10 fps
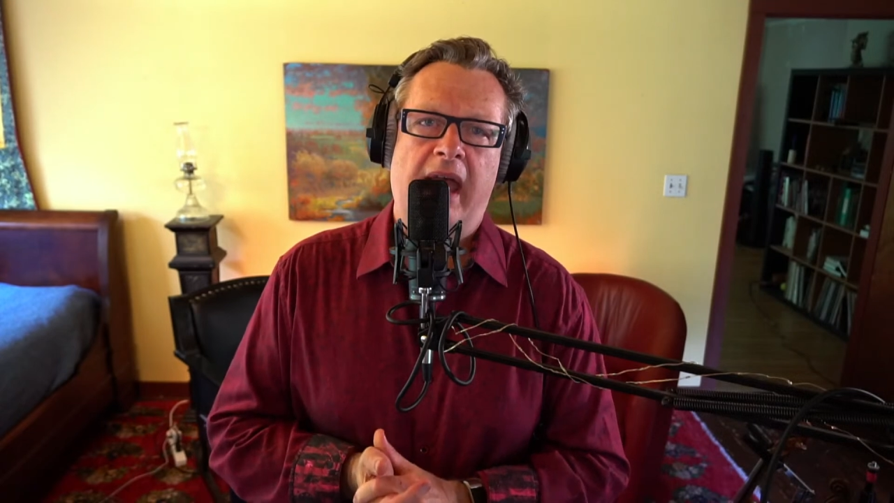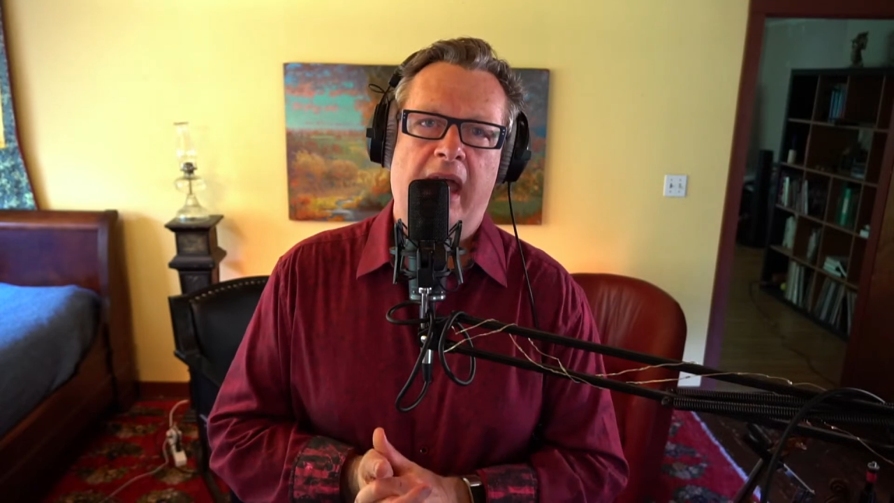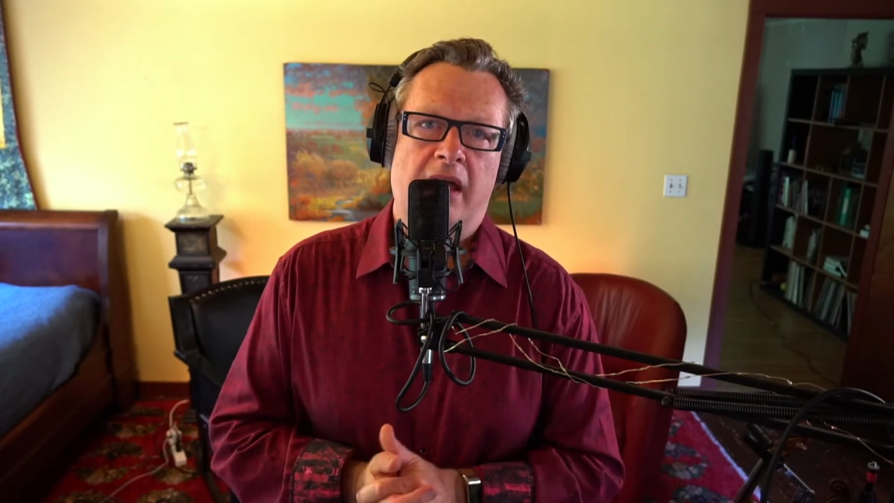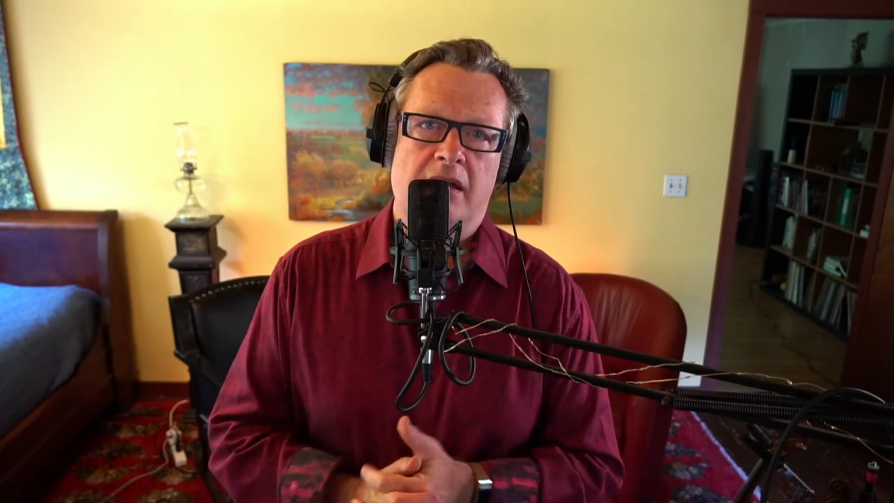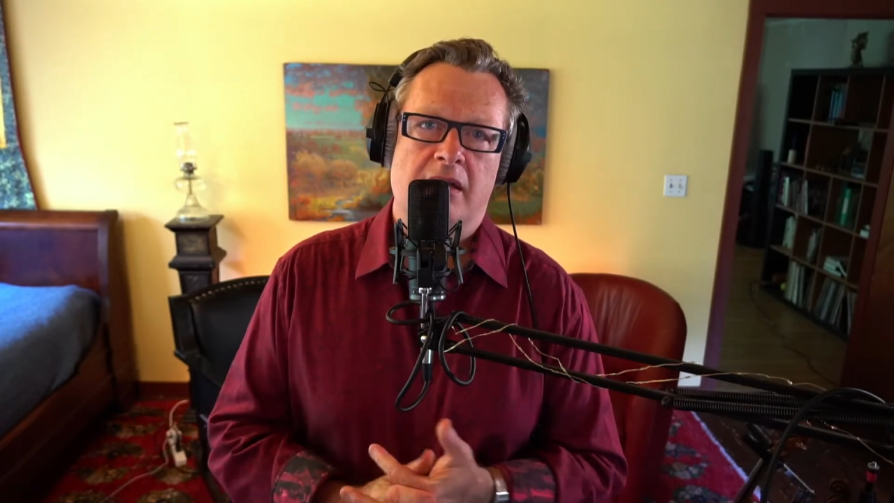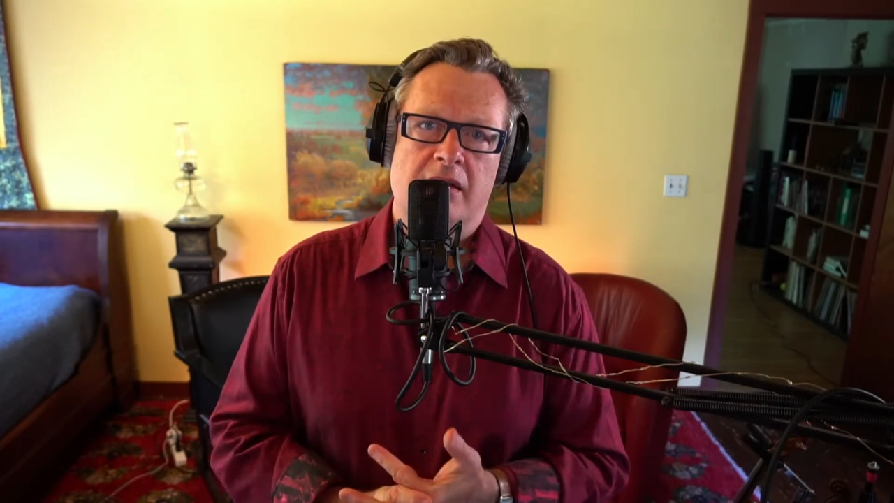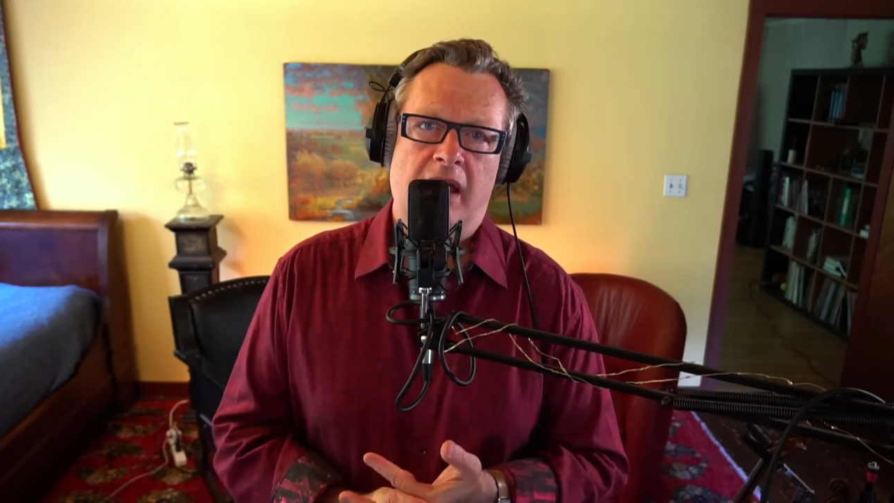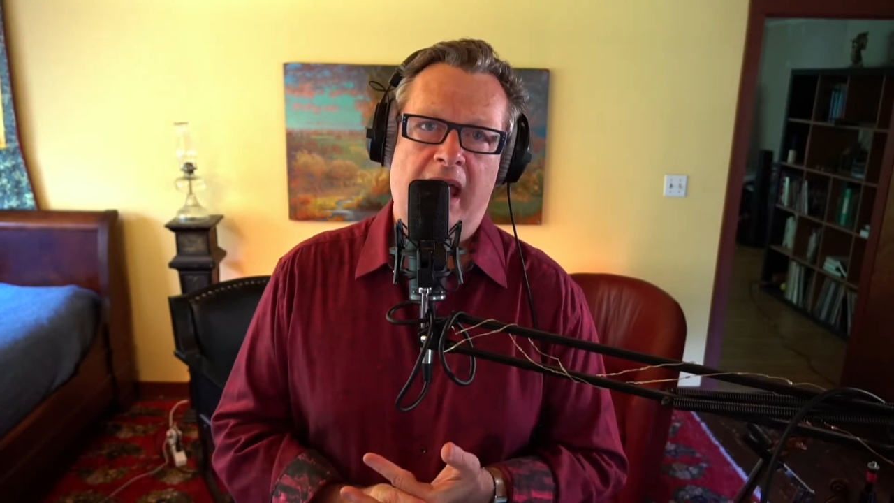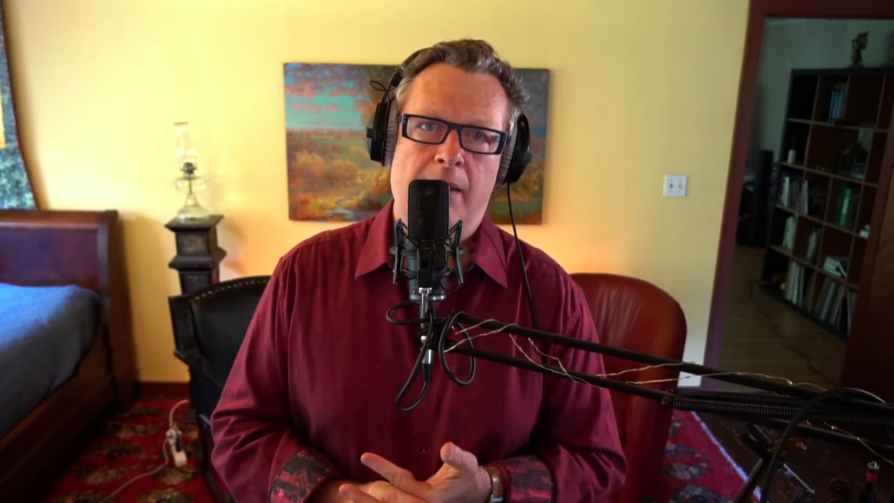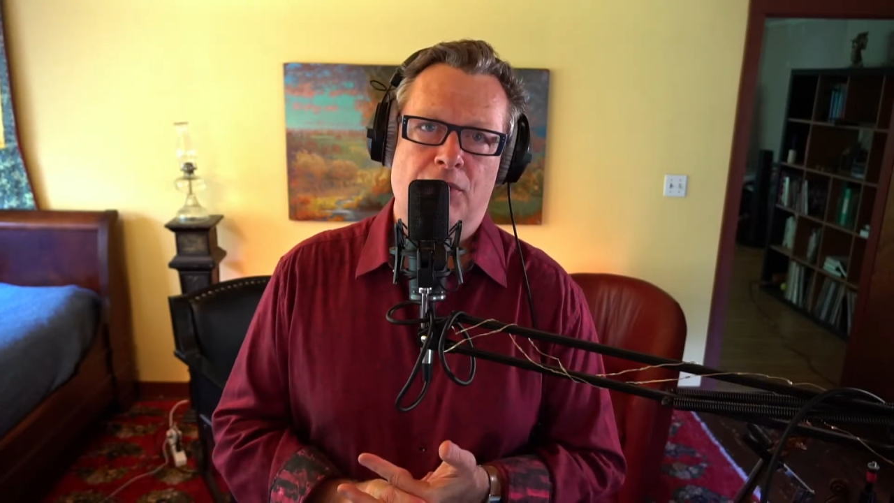and
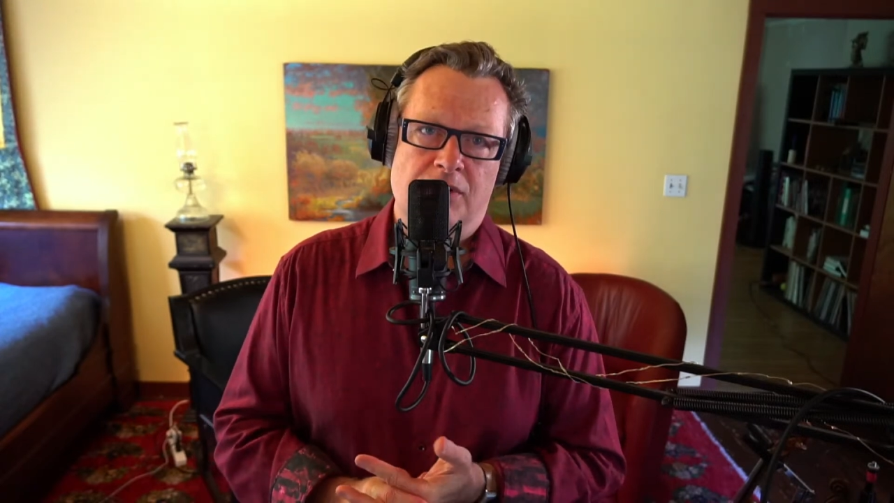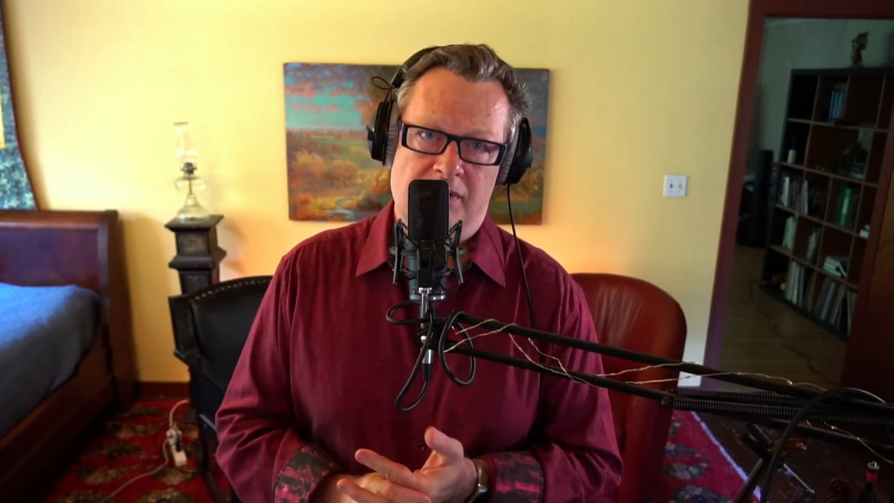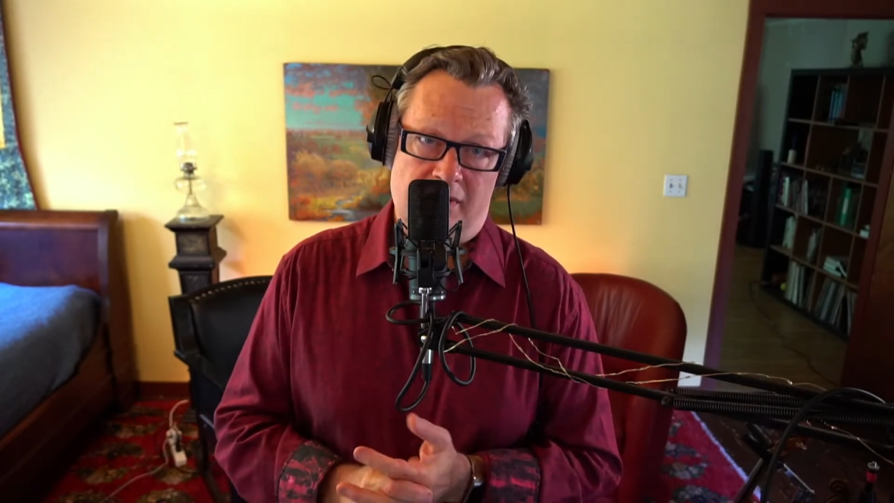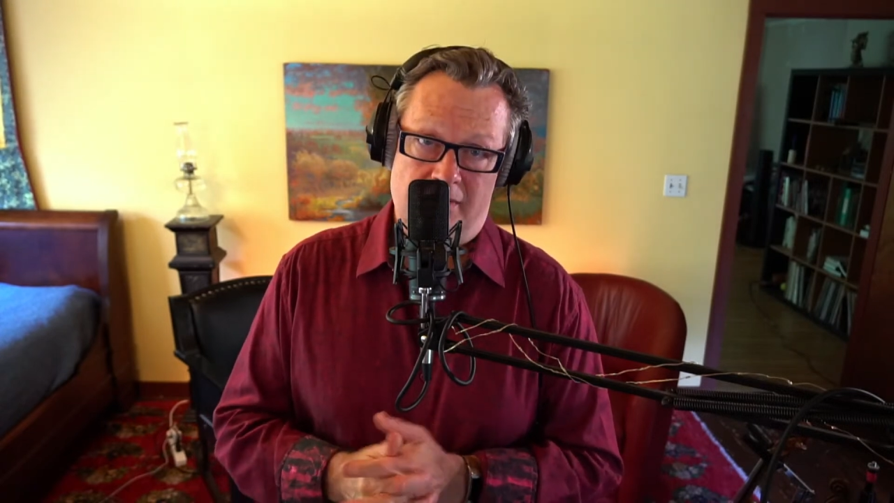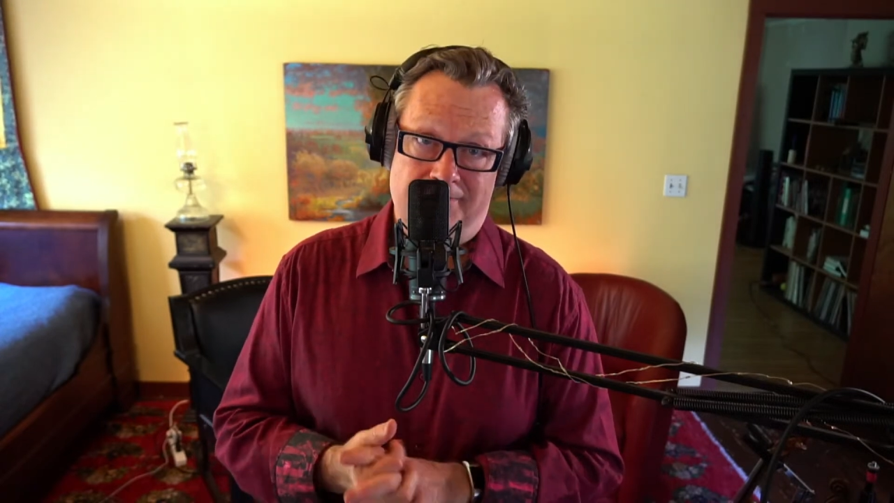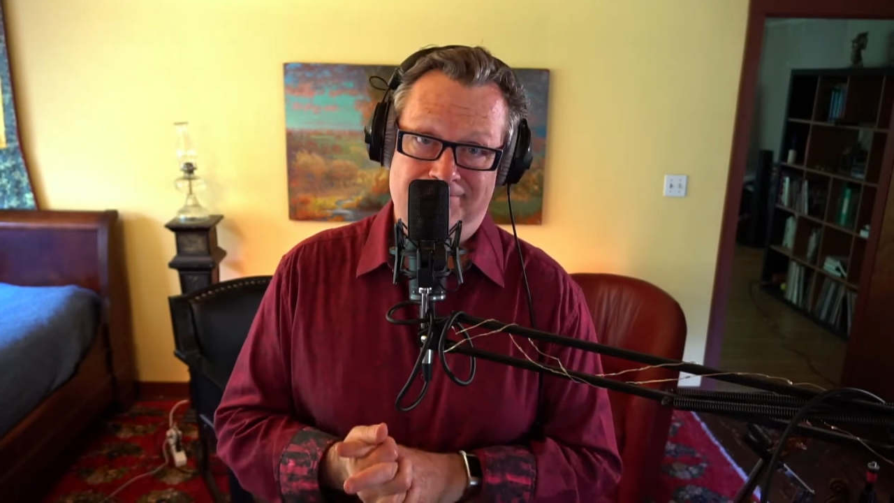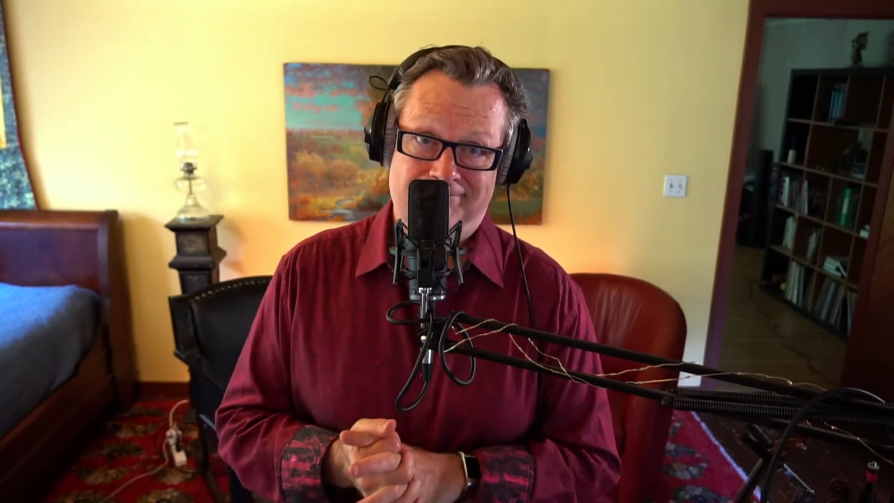hammers.